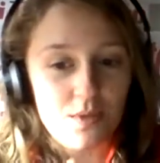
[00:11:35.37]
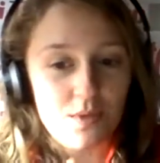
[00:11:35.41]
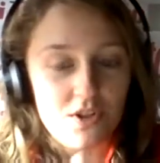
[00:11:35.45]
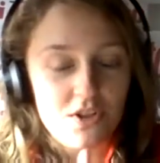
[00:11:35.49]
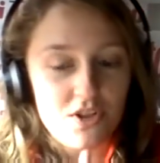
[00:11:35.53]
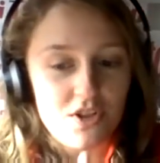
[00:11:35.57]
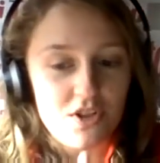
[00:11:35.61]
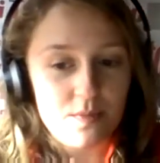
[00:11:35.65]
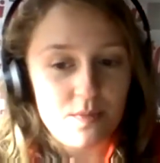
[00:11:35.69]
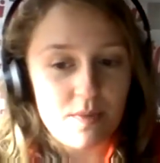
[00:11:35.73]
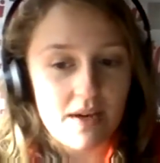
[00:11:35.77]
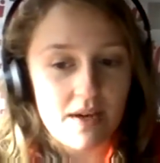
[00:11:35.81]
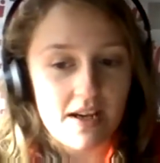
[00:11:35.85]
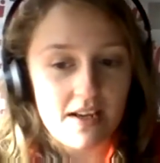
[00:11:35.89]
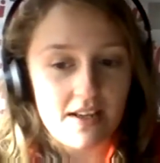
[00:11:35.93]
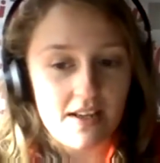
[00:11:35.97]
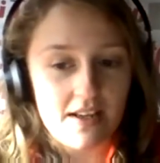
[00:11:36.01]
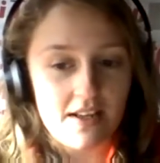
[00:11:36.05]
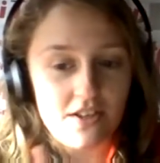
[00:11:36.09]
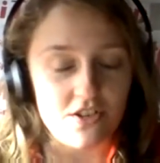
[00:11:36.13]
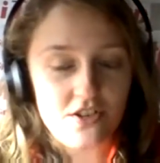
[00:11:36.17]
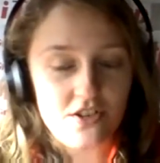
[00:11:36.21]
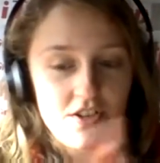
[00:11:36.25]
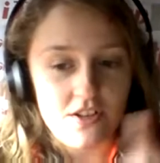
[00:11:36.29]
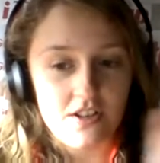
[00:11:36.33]
We were just back
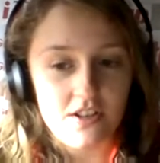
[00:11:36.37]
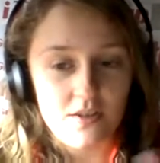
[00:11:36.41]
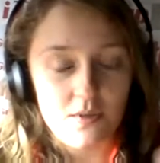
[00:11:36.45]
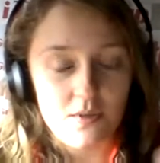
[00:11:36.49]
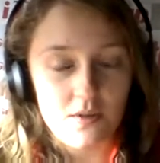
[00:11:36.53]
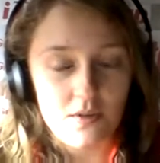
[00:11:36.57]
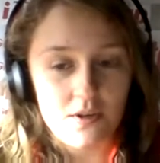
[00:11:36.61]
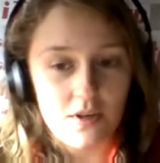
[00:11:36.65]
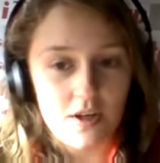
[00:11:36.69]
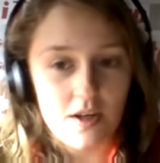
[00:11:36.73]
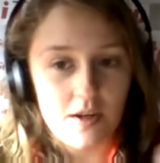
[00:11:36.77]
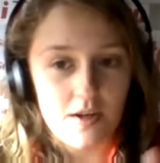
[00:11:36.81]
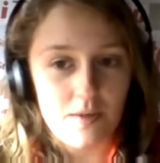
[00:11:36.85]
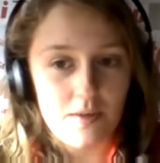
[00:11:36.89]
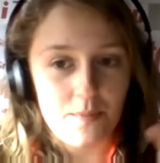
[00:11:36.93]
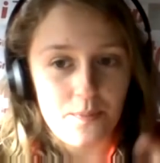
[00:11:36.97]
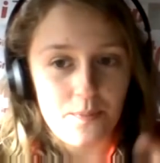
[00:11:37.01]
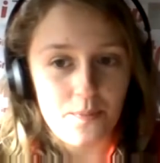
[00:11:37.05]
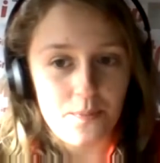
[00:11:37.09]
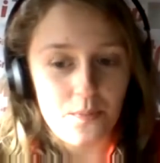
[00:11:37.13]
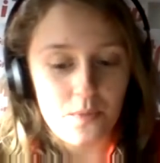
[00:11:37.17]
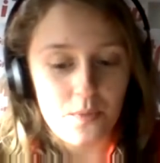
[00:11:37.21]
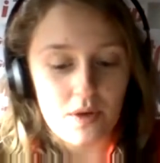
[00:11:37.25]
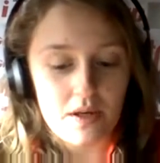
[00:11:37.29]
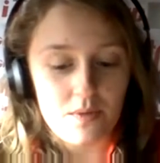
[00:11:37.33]
actually.
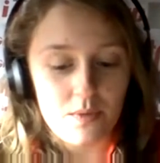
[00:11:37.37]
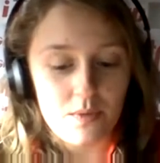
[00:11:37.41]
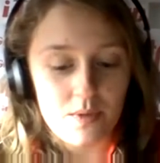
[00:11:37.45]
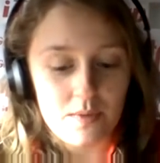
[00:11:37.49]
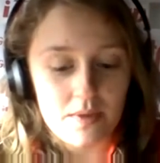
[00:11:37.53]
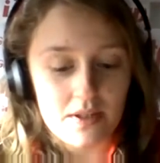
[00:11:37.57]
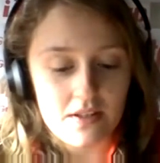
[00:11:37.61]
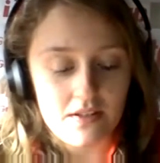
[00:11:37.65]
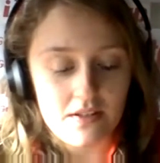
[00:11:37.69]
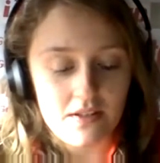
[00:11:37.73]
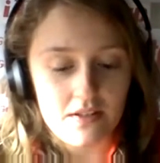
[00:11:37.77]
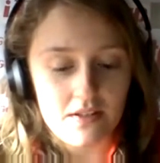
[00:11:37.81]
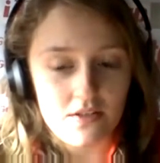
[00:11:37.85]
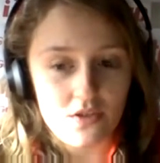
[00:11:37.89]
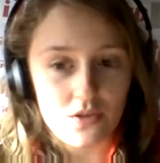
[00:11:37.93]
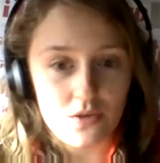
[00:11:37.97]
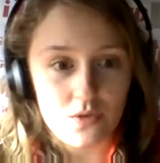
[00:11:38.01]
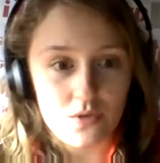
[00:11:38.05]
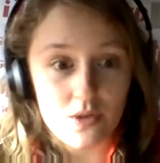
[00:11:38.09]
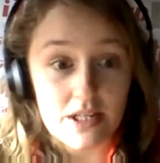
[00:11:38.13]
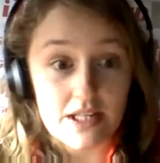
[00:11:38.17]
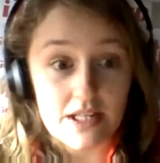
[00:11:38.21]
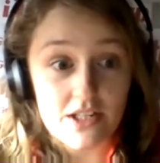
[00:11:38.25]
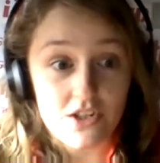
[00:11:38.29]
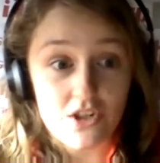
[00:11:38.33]
We went
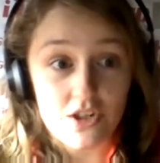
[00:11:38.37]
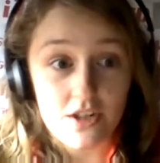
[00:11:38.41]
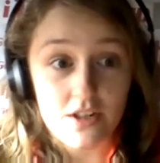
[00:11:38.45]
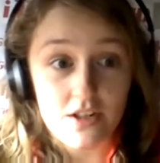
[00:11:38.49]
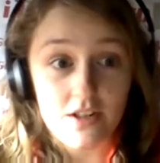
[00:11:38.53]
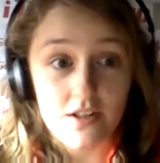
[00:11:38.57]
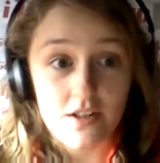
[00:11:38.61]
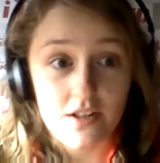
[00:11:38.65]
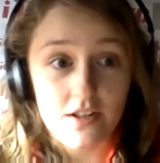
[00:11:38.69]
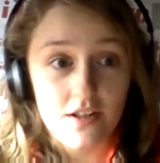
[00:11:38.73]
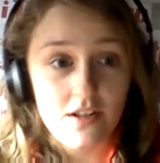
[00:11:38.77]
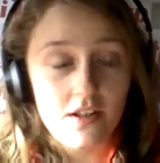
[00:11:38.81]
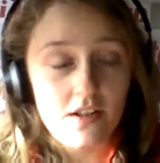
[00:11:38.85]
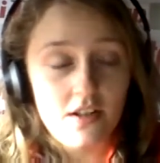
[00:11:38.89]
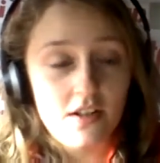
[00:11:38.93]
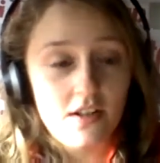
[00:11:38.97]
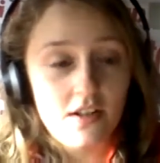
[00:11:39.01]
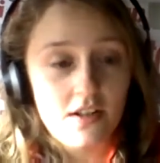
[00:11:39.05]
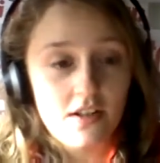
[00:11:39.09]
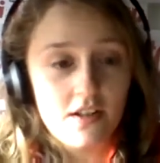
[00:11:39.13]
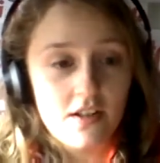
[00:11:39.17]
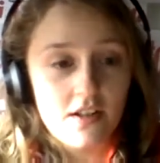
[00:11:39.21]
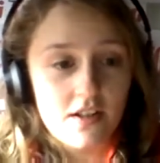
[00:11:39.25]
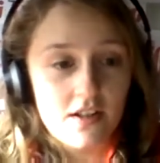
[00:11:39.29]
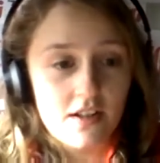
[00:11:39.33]
to Asia
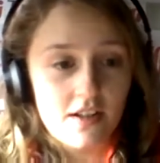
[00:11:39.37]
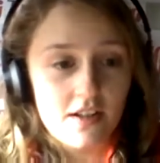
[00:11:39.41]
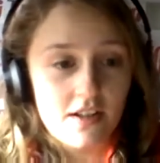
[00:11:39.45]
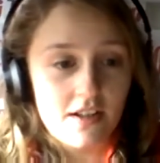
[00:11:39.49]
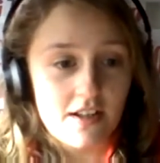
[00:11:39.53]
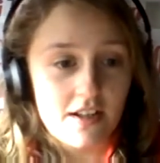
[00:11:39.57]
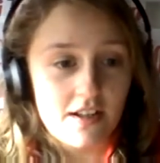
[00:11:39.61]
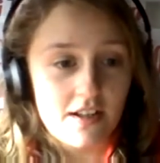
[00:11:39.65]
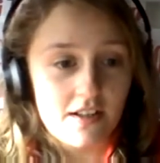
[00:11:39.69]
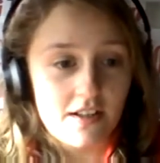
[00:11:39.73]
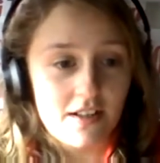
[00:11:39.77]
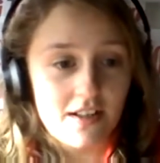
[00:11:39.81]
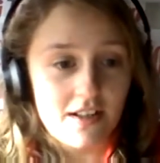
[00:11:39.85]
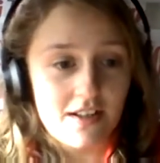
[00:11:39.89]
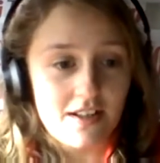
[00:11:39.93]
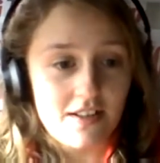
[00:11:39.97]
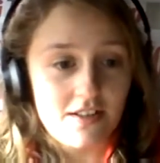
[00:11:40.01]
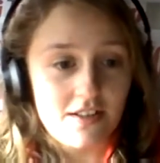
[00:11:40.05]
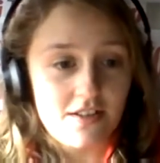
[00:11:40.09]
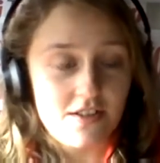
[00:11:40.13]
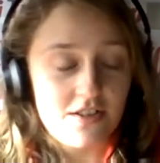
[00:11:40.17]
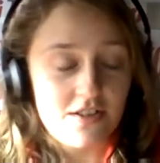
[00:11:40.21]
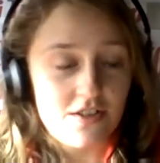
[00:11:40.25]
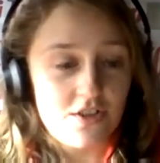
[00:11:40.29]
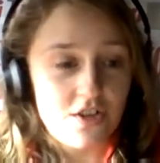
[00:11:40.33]

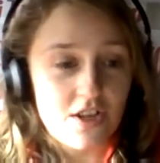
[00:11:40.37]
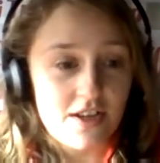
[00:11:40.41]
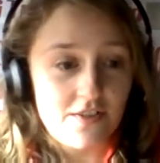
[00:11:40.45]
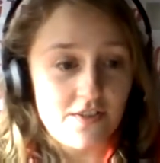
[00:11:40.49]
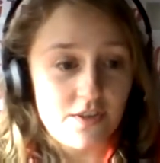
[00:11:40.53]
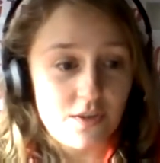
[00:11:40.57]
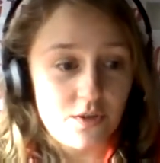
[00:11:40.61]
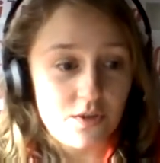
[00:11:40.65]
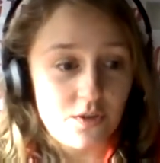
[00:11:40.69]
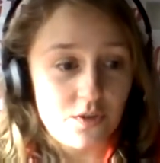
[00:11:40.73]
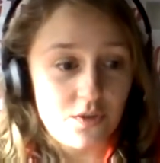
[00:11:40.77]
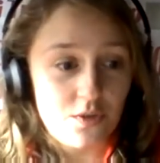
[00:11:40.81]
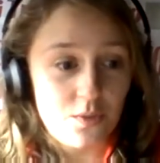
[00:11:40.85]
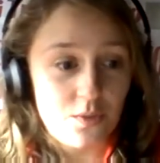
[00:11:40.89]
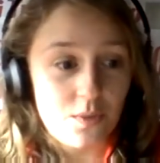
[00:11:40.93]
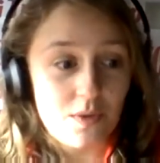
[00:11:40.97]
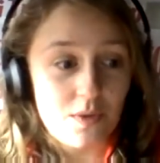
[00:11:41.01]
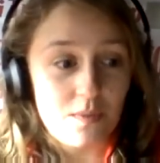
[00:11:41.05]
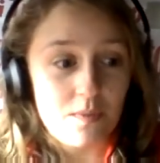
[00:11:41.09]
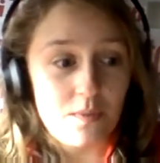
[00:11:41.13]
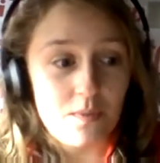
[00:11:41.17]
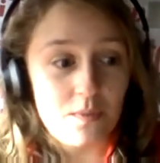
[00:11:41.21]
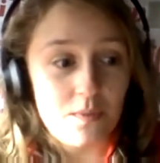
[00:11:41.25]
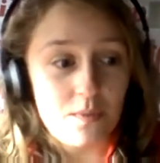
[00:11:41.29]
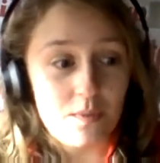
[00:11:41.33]
and traveled
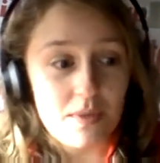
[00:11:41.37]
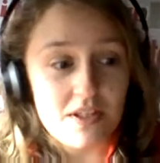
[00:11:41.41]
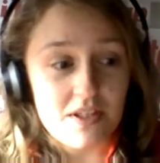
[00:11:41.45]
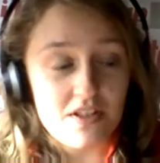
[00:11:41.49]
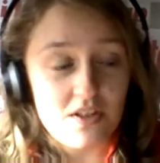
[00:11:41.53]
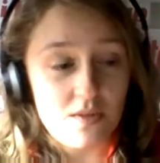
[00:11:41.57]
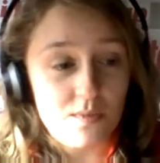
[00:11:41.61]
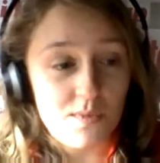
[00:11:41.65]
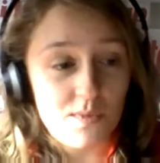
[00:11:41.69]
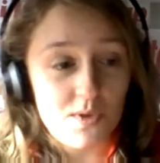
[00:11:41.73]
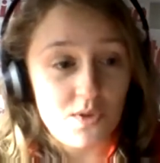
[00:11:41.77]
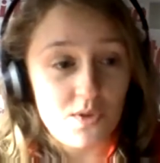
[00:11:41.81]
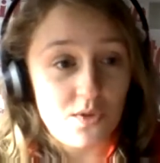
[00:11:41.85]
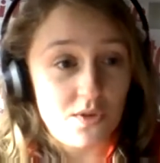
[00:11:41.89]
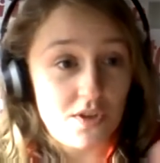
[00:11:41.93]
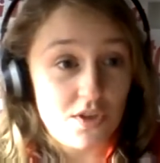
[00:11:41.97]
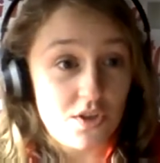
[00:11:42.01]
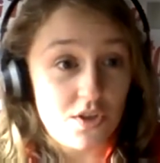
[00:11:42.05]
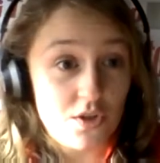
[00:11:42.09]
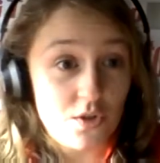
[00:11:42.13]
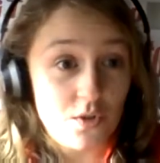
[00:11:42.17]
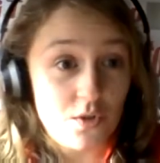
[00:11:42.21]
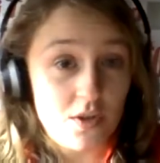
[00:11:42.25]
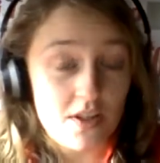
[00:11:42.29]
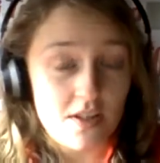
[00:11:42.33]
when my son was only
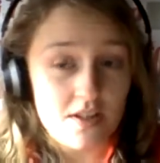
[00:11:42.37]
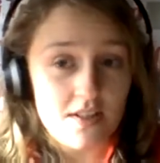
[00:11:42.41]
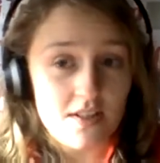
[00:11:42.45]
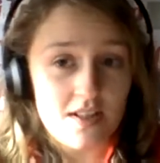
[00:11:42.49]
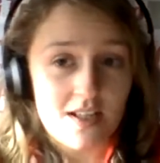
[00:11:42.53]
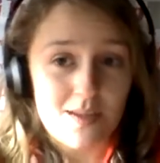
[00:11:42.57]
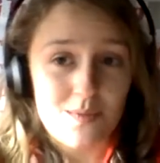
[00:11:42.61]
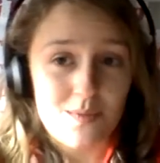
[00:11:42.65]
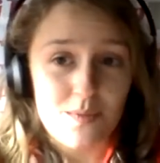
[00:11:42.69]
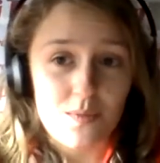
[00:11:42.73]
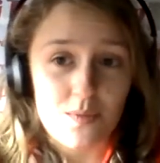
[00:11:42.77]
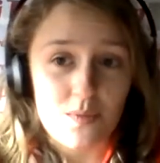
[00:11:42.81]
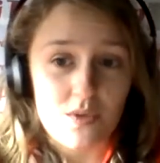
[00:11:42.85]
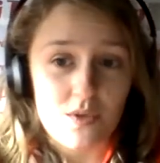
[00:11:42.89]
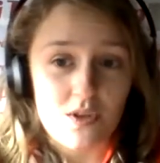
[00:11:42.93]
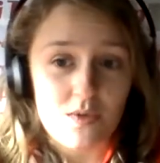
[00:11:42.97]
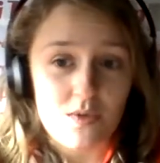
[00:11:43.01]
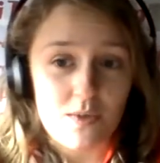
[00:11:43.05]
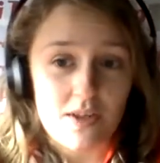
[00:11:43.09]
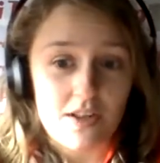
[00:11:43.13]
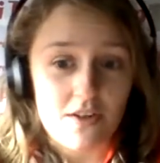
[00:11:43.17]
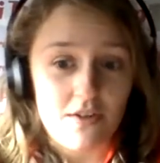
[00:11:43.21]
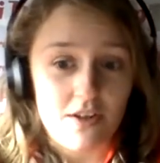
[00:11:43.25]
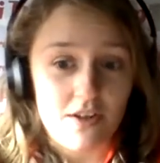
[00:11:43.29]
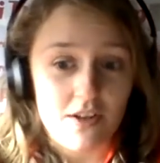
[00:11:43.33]
2 at the time. We
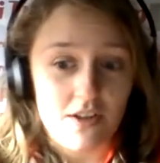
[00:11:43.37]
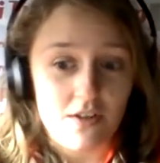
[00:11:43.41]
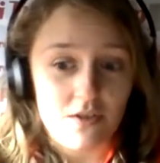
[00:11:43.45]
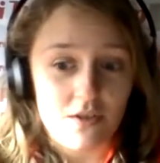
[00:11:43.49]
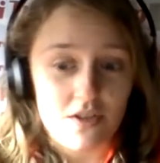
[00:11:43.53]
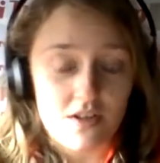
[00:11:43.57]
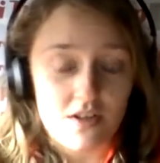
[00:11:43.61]
went around.